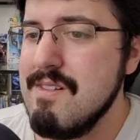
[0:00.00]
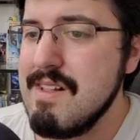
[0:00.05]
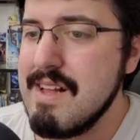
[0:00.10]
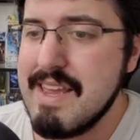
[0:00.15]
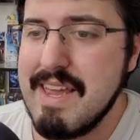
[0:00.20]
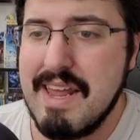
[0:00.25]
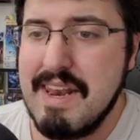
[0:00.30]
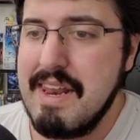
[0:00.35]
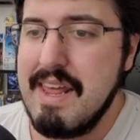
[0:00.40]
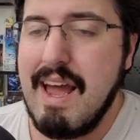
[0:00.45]

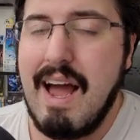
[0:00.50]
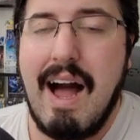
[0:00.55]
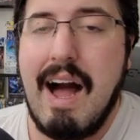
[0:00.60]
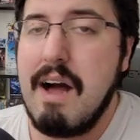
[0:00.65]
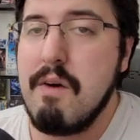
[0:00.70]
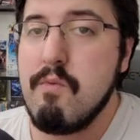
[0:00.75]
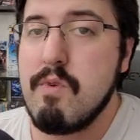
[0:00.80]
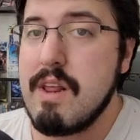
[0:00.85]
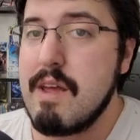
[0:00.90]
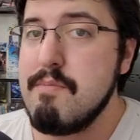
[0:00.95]
Again,
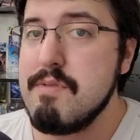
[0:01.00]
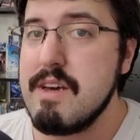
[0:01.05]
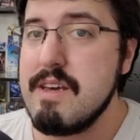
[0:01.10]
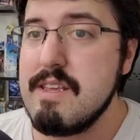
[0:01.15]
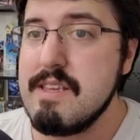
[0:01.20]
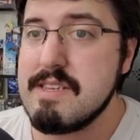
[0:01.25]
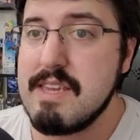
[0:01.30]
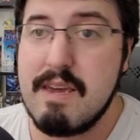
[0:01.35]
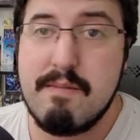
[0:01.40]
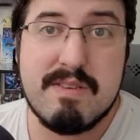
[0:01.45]
would I play
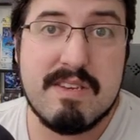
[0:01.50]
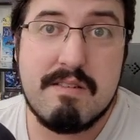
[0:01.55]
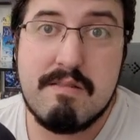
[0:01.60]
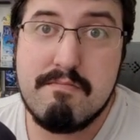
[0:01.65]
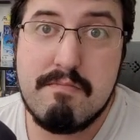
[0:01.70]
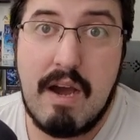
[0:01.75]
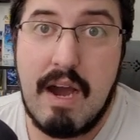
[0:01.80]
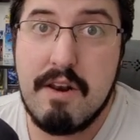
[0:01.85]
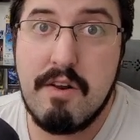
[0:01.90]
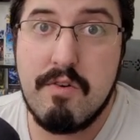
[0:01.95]
these games?
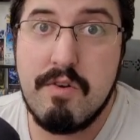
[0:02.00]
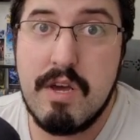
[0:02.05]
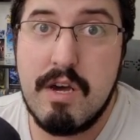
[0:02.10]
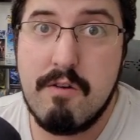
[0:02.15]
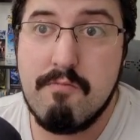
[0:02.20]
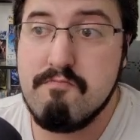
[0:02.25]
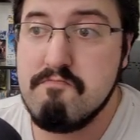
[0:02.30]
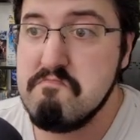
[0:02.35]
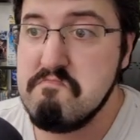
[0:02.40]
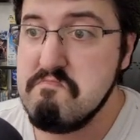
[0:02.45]
I don't
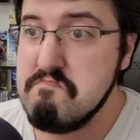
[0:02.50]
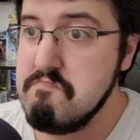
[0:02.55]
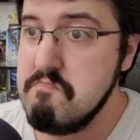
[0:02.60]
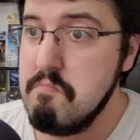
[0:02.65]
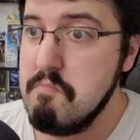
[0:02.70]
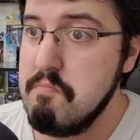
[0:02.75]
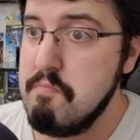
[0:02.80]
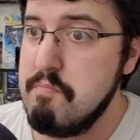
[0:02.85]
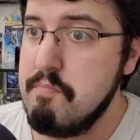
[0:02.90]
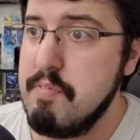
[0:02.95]
know.
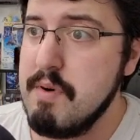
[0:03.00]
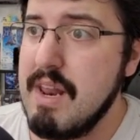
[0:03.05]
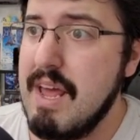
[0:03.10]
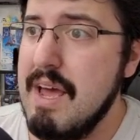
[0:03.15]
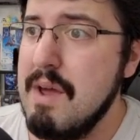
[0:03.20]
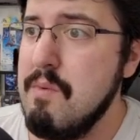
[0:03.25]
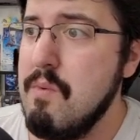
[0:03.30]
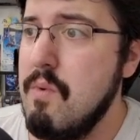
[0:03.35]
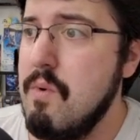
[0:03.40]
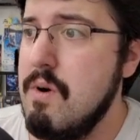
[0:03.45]
But
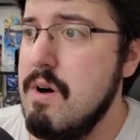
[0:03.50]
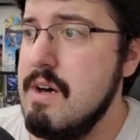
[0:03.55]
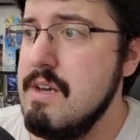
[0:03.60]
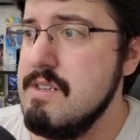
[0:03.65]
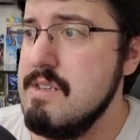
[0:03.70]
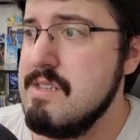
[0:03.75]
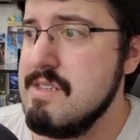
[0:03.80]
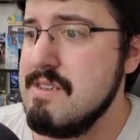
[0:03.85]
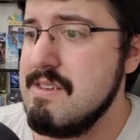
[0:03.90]
I want to